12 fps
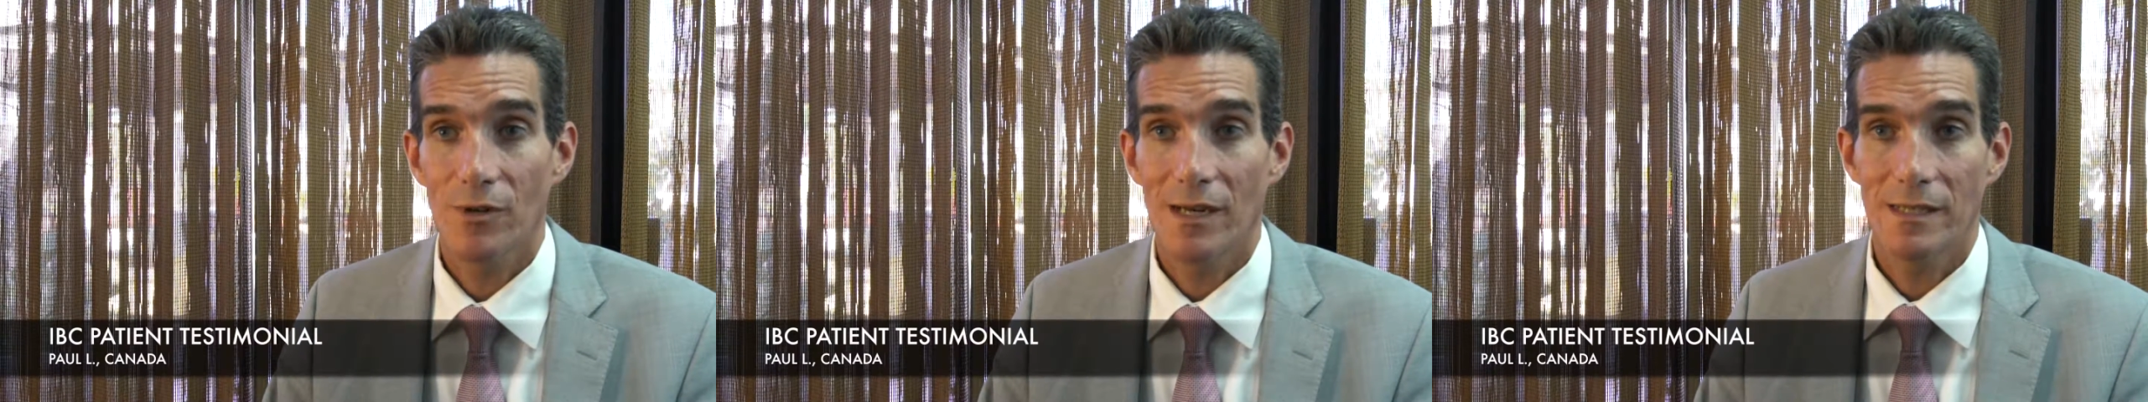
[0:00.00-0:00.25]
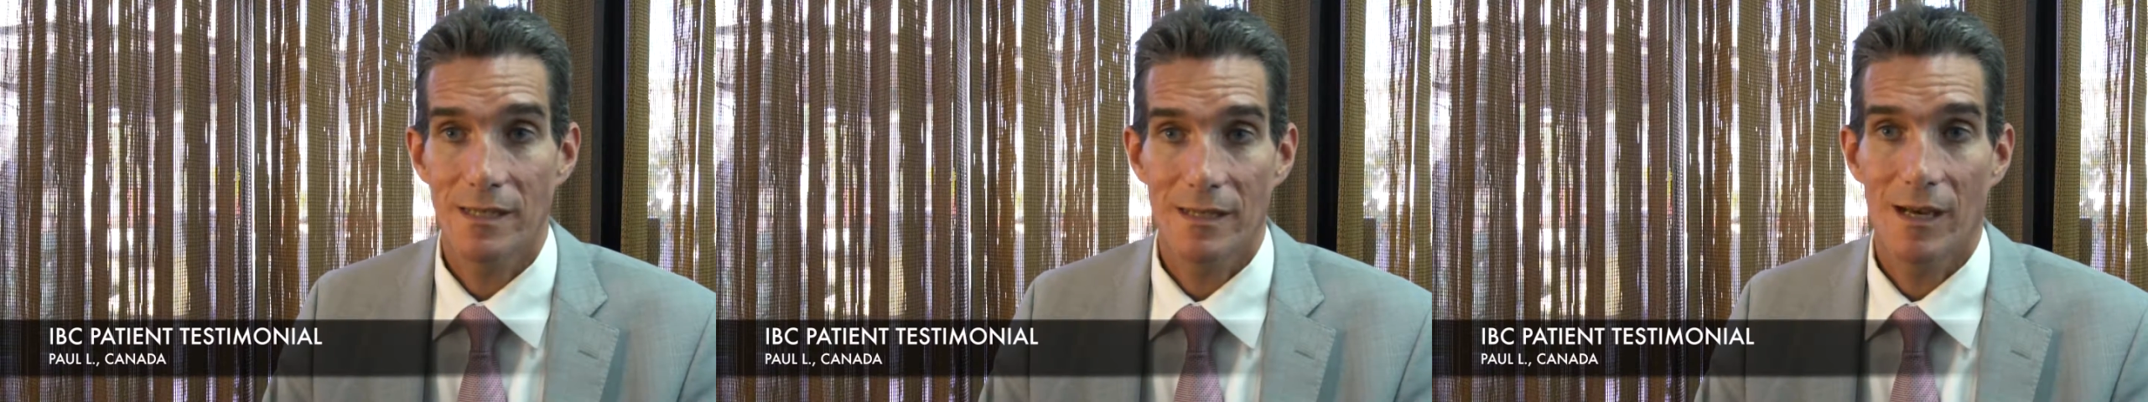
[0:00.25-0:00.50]

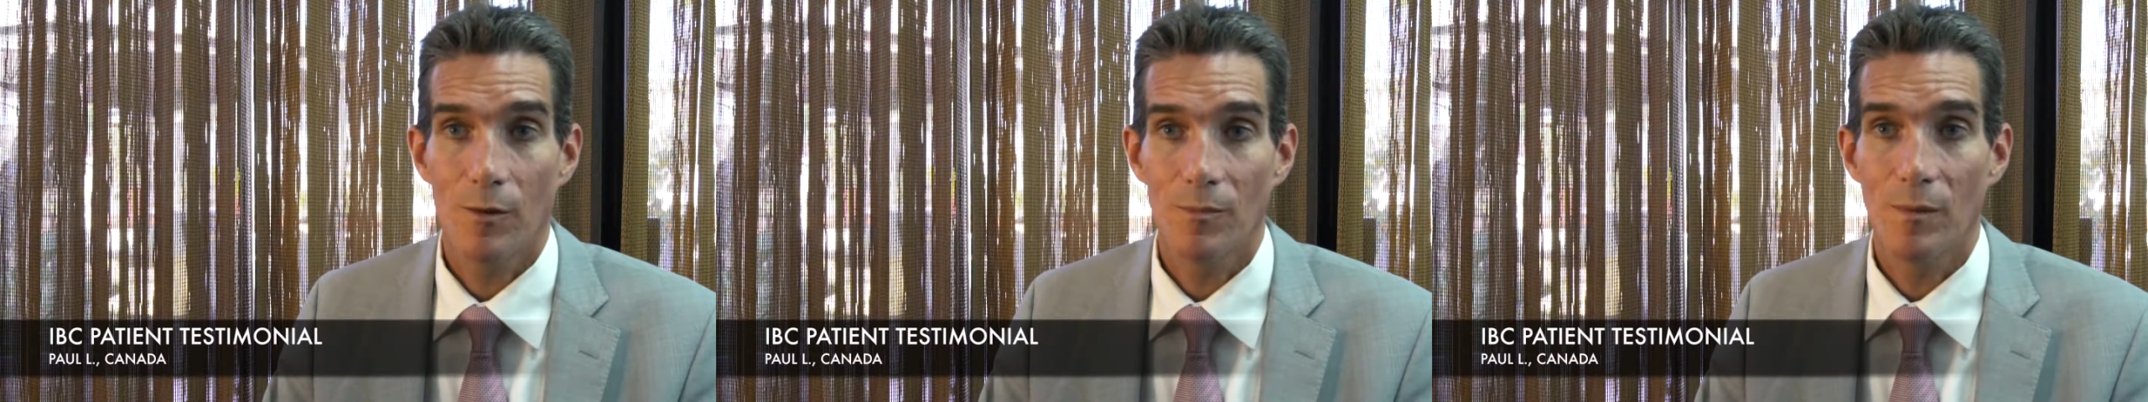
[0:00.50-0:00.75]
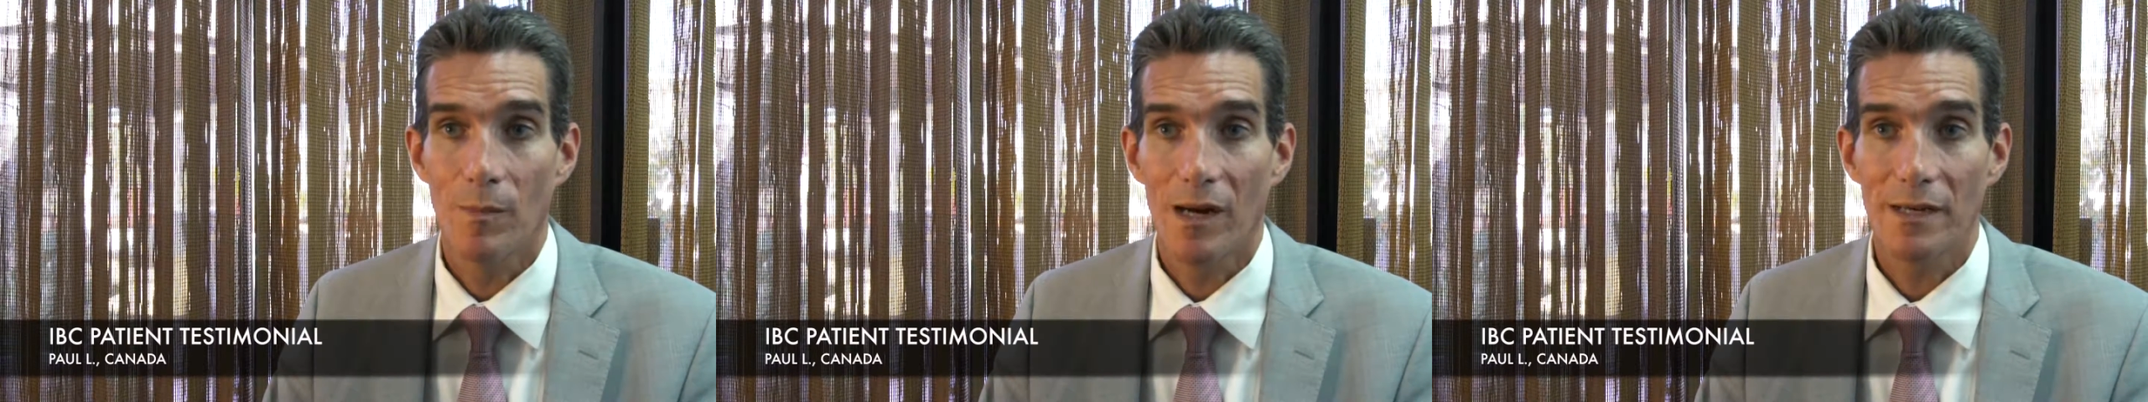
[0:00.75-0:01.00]
trying to
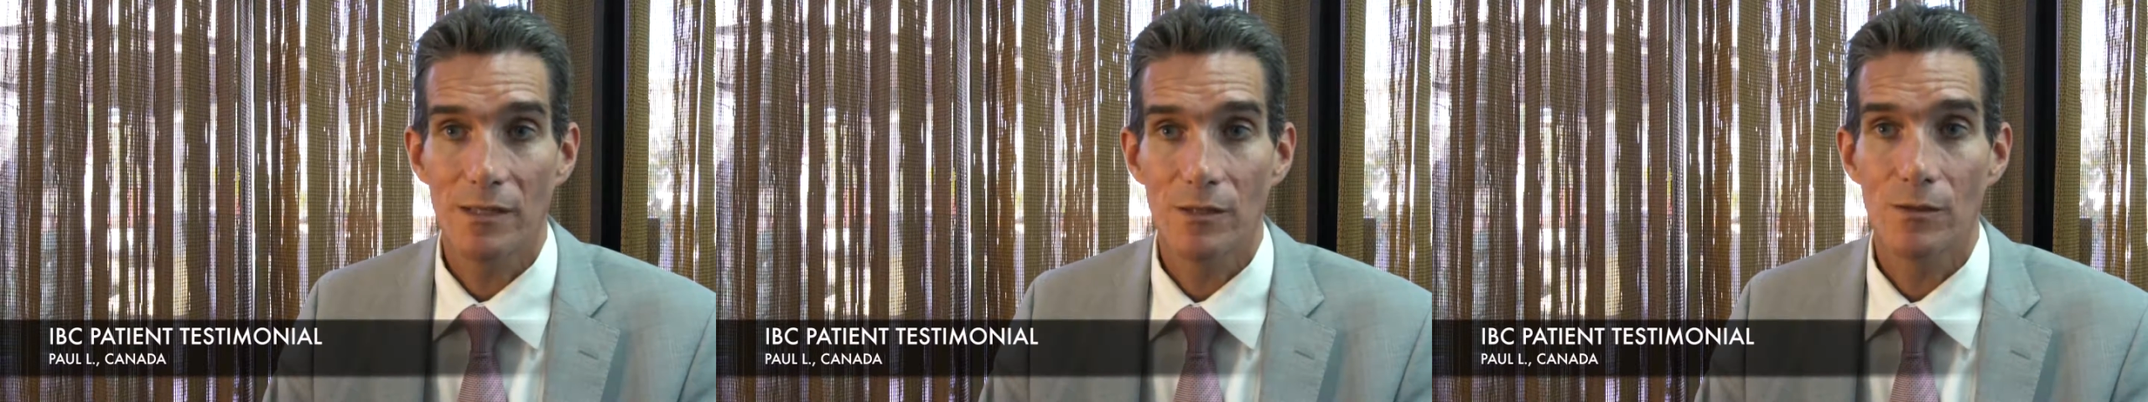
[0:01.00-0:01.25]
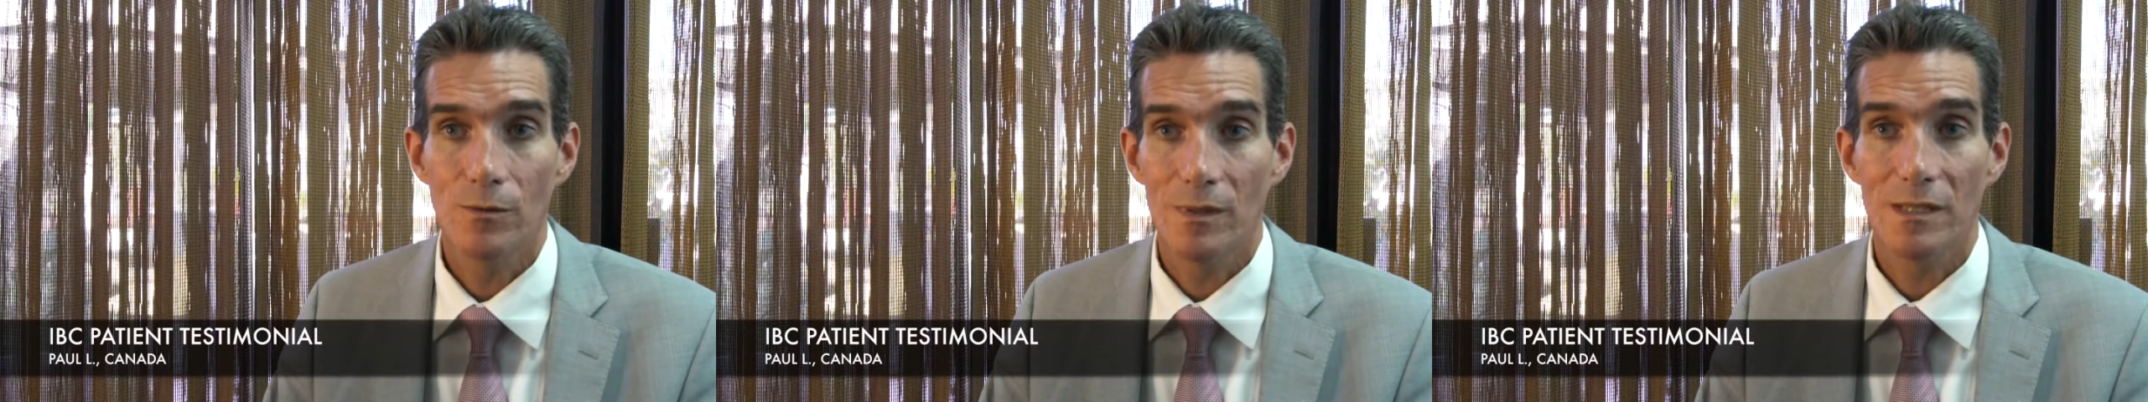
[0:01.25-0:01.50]
help the body
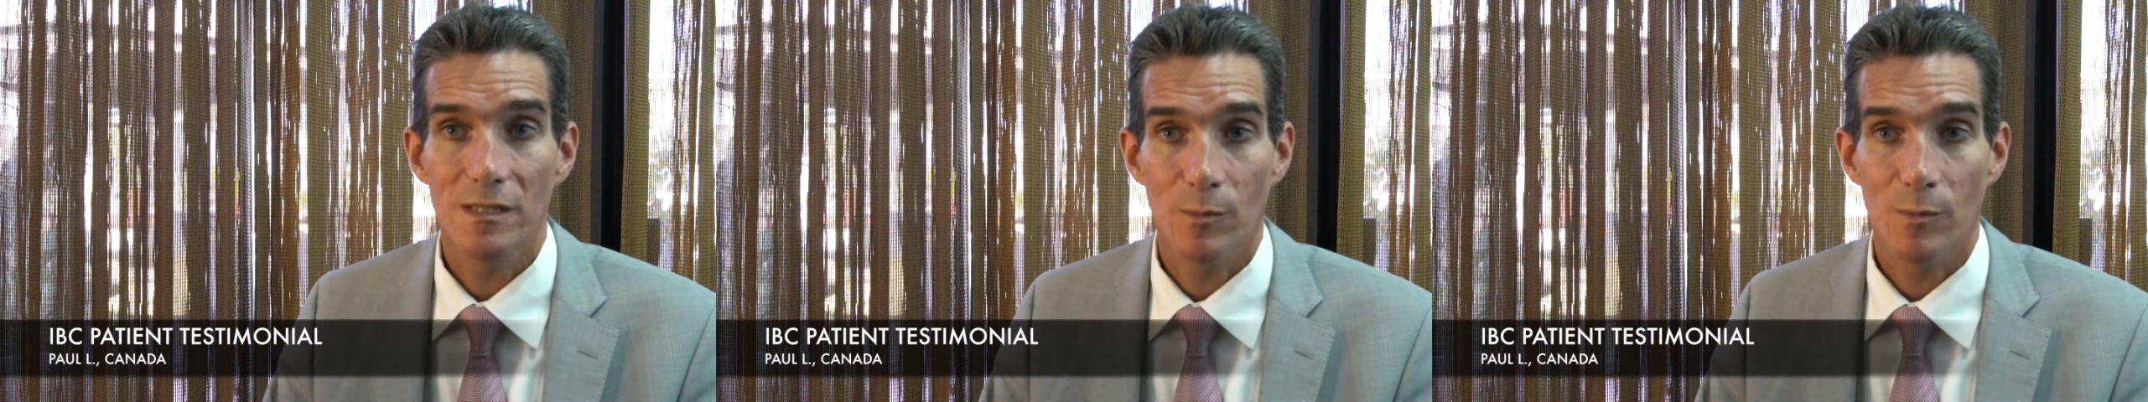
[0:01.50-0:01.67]
do what it's